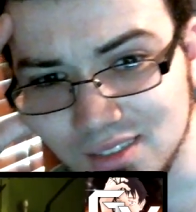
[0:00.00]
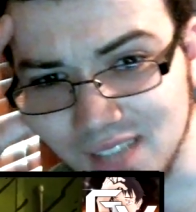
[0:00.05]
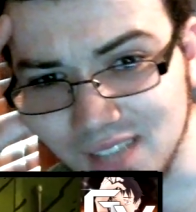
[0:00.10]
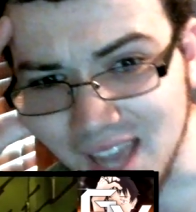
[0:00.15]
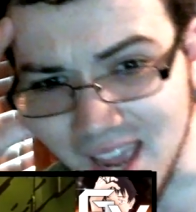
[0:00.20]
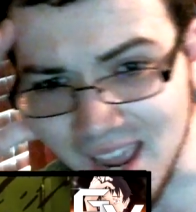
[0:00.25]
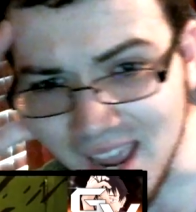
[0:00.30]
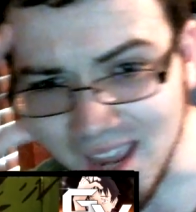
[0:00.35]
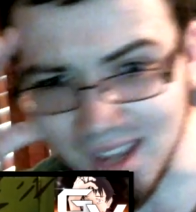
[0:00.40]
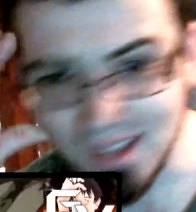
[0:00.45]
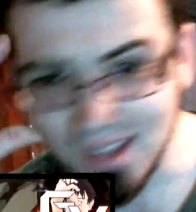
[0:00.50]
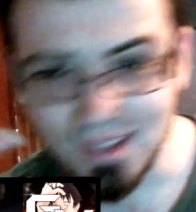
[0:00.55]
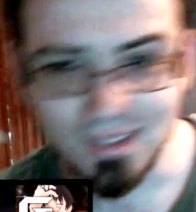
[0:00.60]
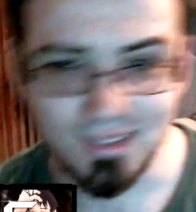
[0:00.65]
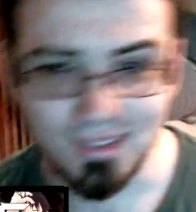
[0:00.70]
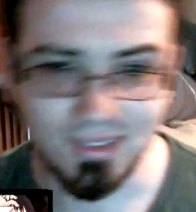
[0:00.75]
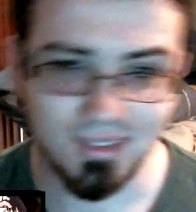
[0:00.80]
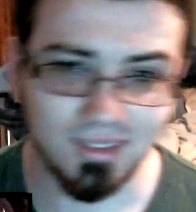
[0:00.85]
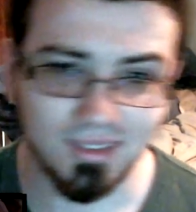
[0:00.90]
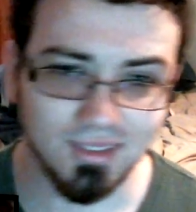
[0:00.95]
Dang!
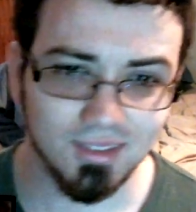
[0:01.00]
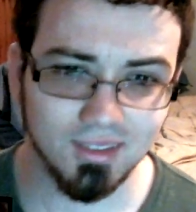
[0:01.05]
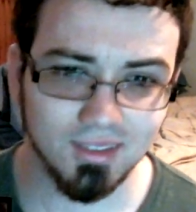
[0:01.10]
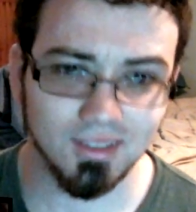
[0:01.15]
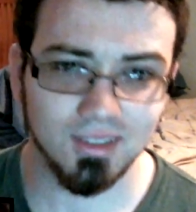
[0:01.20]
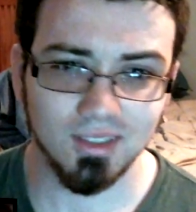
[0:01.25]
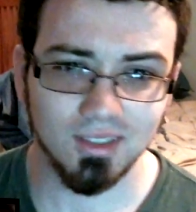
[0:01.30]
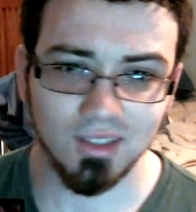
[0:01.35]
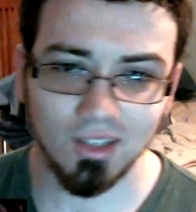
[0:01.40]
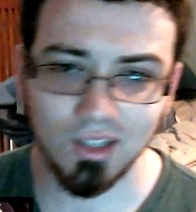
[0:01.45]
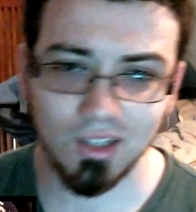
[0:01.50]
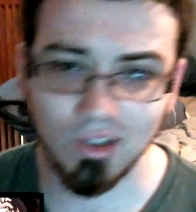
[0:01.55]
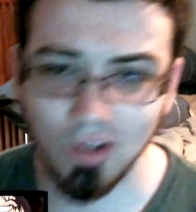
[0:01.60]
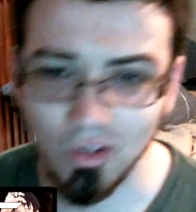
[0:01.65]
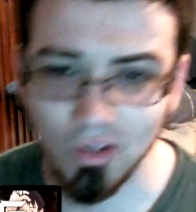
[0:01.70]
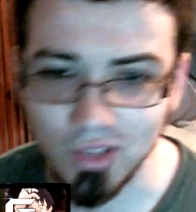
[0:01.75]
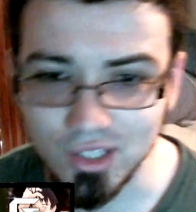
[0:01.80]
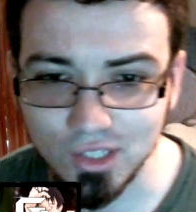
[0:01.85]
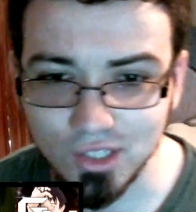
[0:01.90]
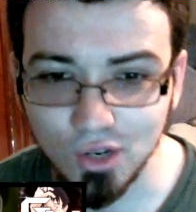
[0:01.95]
Look at
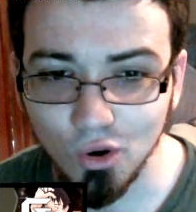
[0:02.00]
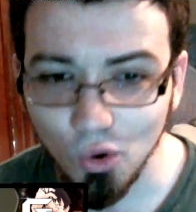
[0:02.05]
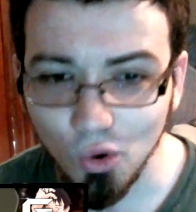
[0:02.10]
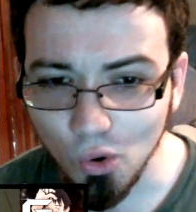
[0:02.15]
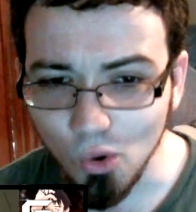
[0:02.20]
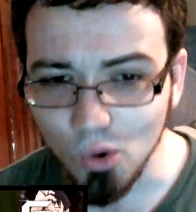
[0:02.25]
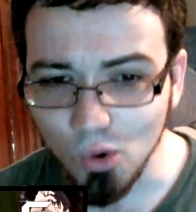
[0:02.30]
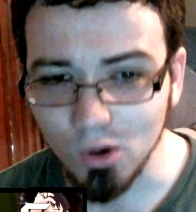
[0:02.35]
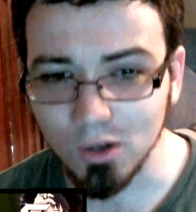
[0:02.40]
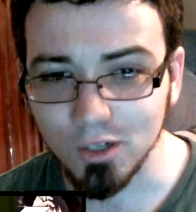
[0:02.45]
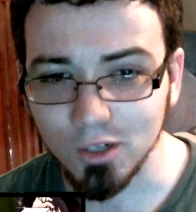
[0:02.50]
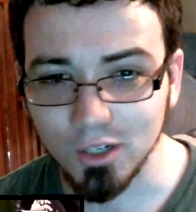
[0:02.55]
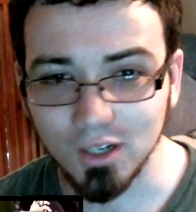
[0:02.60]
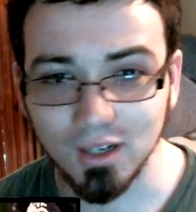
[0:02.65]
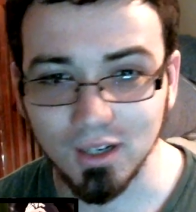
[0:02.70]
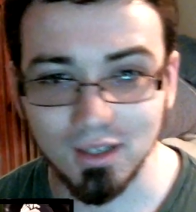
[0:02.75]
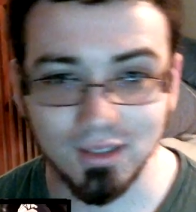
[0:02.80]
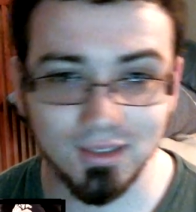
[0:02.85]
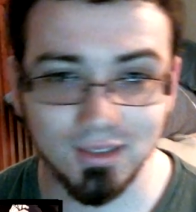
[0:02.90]
all this gore!